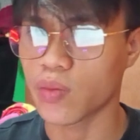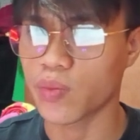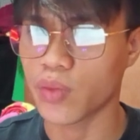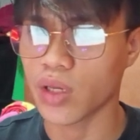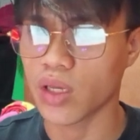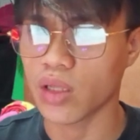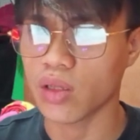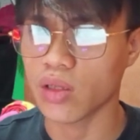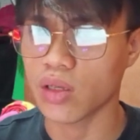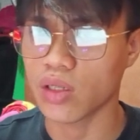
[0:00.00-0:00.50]

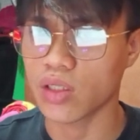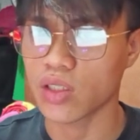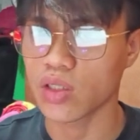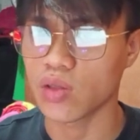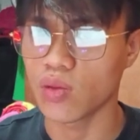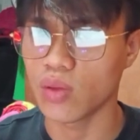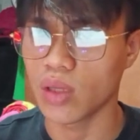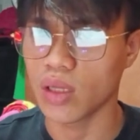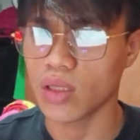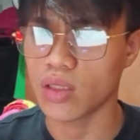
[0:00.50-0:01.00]
English
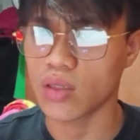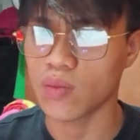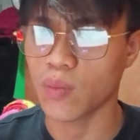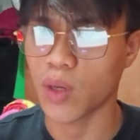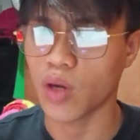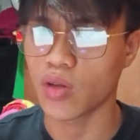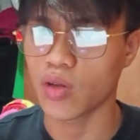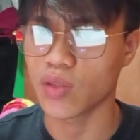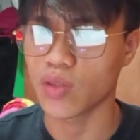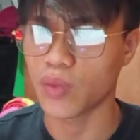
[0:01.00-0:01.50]
units
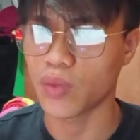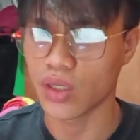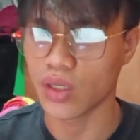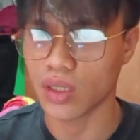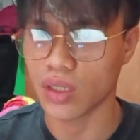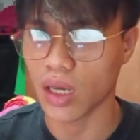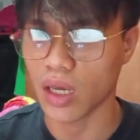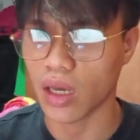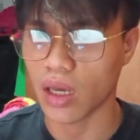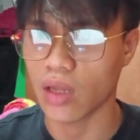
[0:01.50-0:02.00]
pounds per
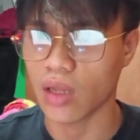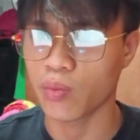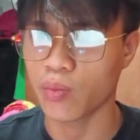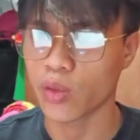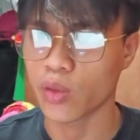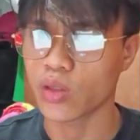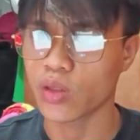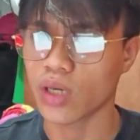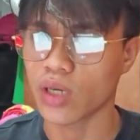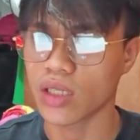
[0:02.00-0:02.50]
second per
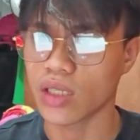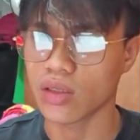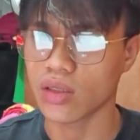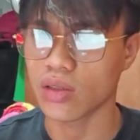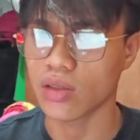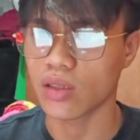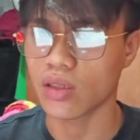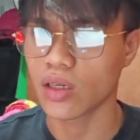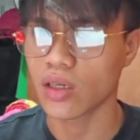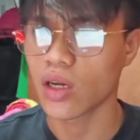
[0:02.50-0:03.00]
thruster